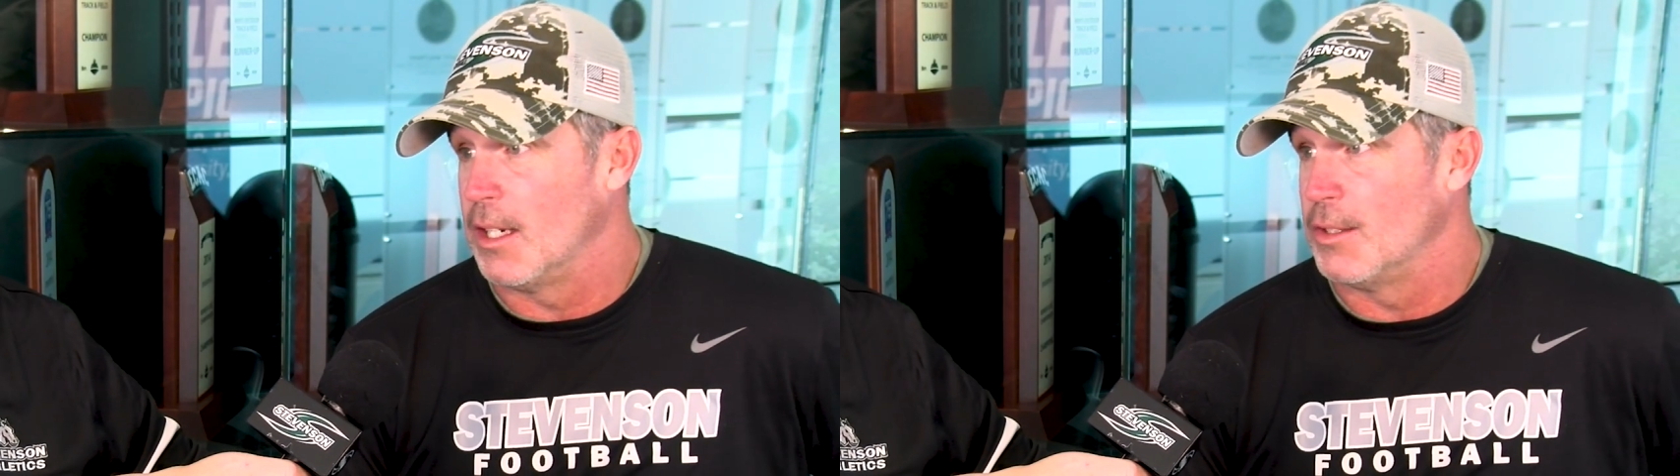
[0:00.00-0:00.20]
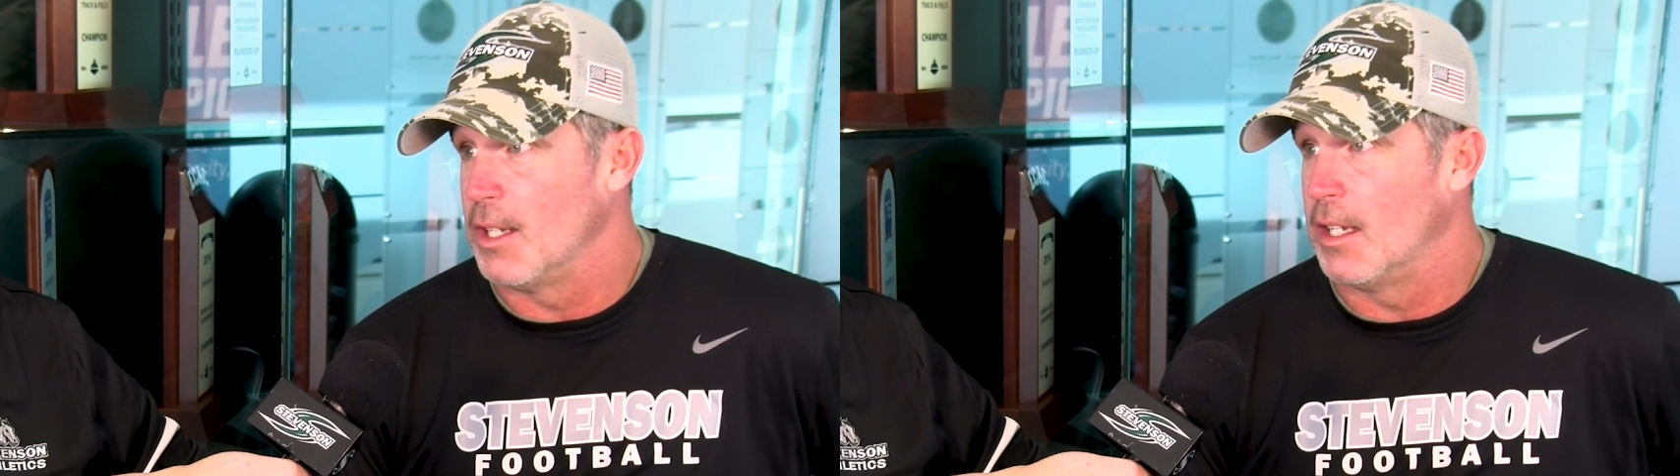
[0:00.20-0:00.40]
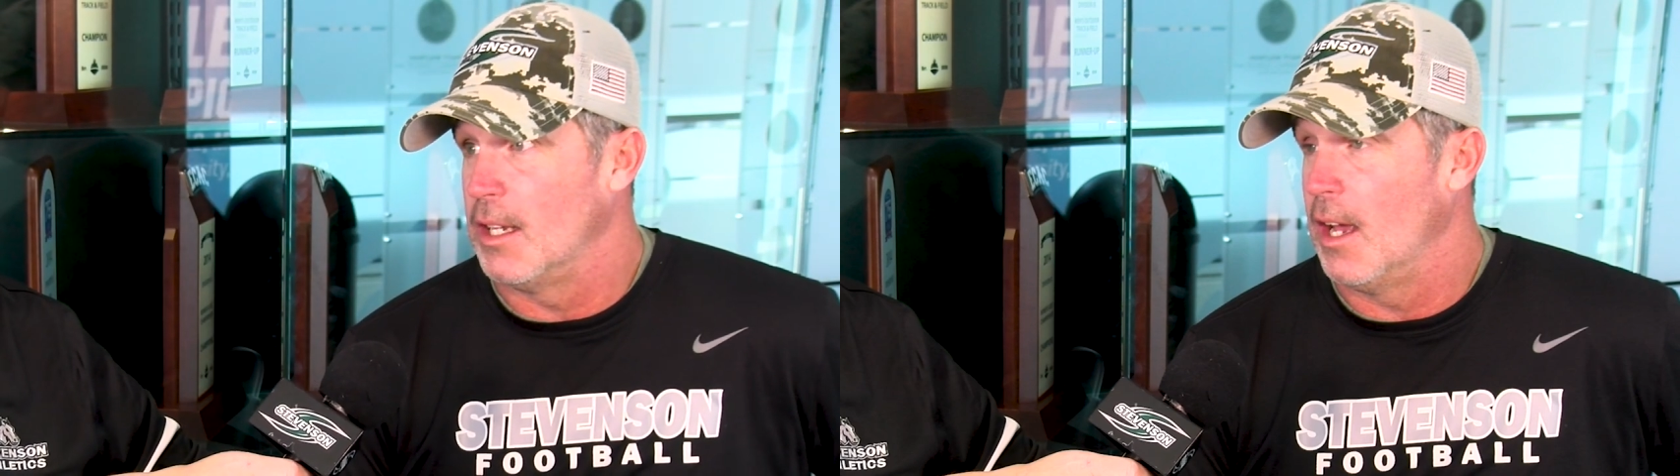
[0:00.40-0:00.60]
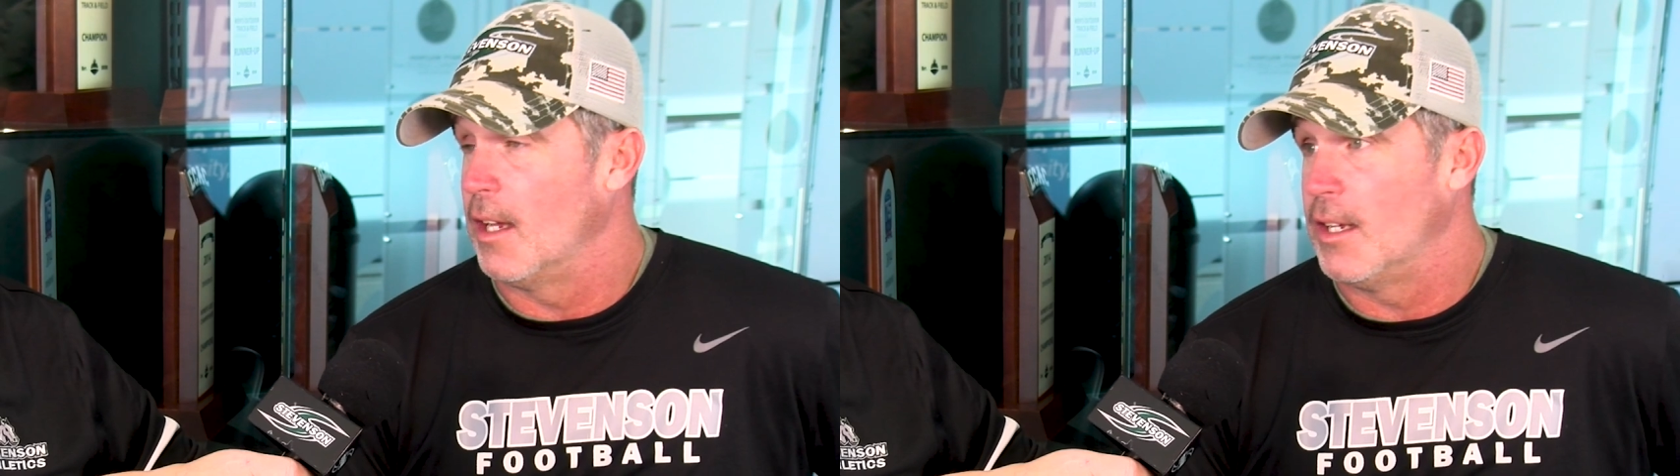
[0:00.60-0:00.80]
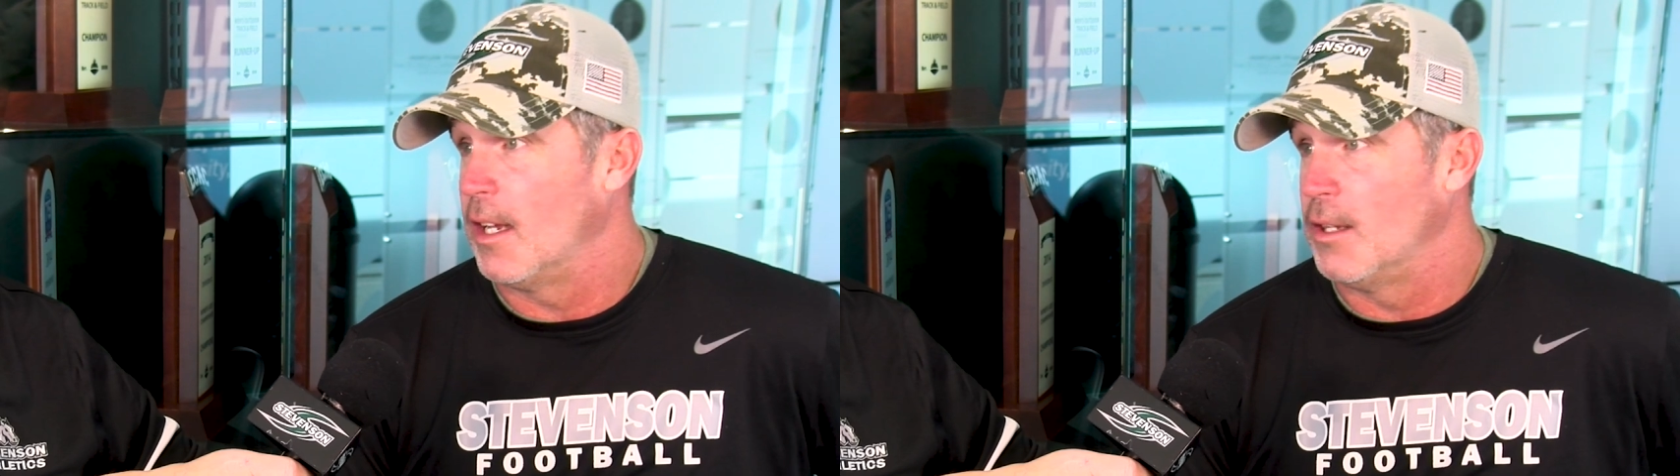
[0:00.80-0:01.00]
and I was like, yeah, I
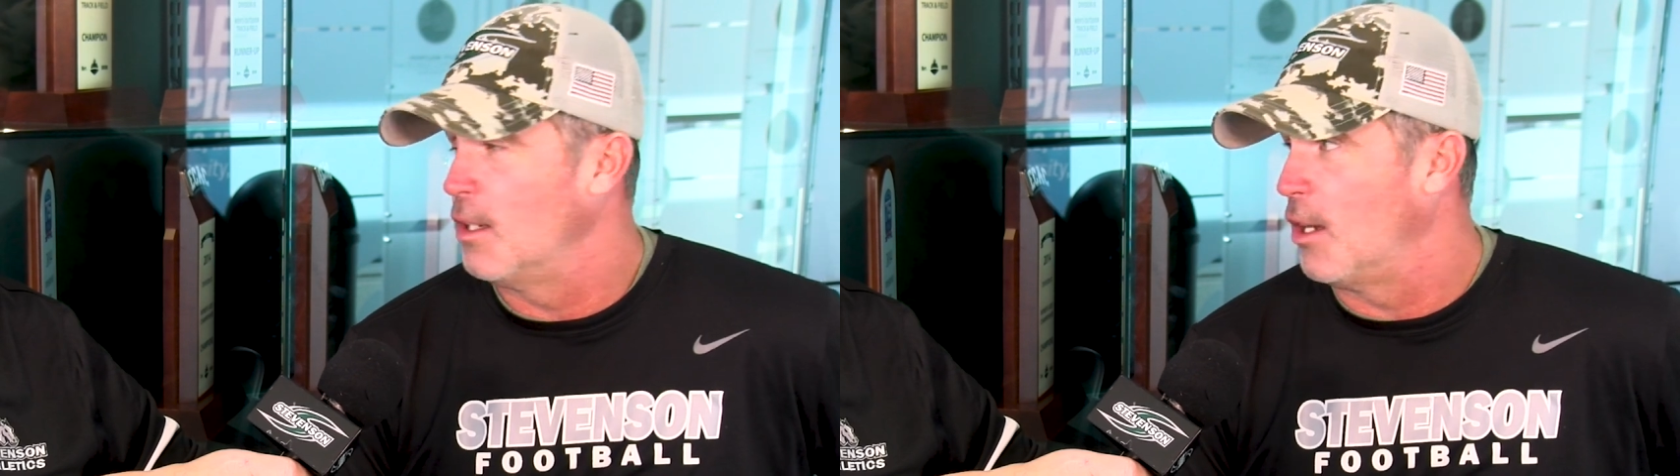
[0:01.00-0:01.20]
couldn't